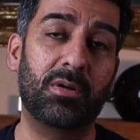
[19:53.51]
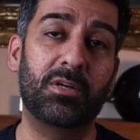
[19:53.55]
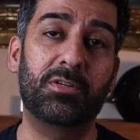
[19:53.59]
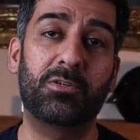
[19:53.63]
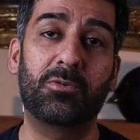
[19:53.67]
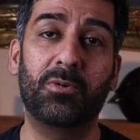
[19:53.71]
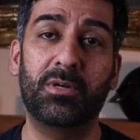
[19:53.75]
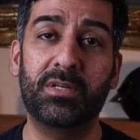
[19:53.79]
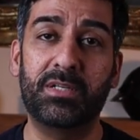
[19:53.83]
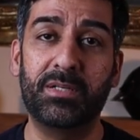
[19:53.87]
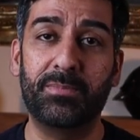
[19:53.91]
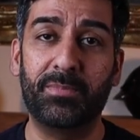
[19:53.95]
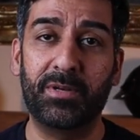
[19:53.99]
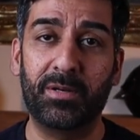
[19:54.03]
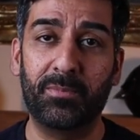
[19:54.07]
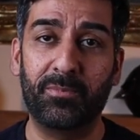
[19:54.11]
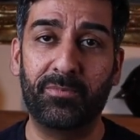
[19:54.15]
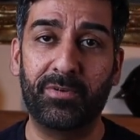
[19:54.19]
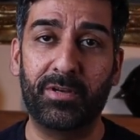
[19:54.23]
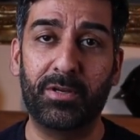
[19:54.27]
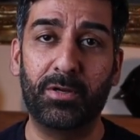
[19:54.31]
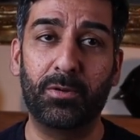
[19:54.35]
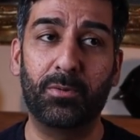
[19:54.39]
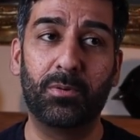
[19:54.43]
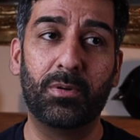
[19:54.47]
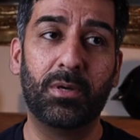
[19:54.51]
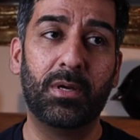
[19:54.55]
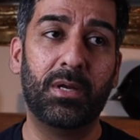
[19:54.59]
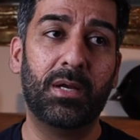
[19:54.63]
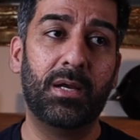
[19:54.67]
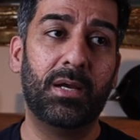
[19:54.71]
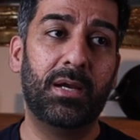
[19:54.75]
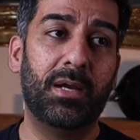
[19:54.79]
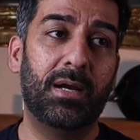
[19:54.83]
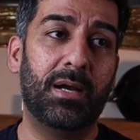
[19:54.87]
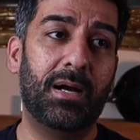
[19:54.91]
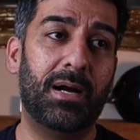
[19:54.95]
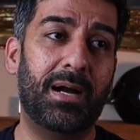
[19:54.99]
On a 20 minute video,
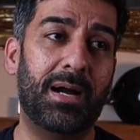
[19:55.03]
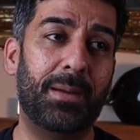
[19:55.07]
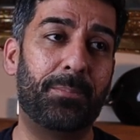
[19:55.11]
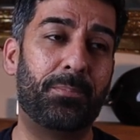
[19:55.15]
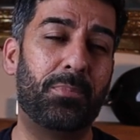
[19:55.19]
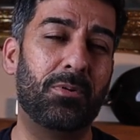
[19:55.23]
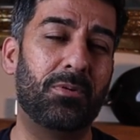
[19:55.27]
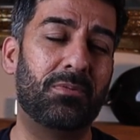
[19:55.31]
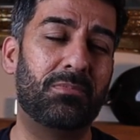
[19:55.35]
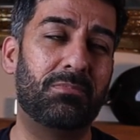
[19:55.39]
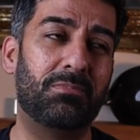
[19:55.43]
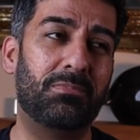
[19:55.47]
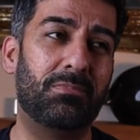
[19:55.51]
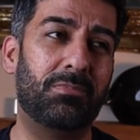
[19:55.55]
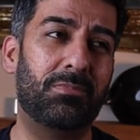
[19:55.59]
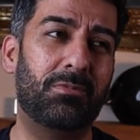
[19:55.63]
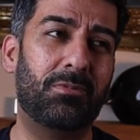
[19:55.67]
I put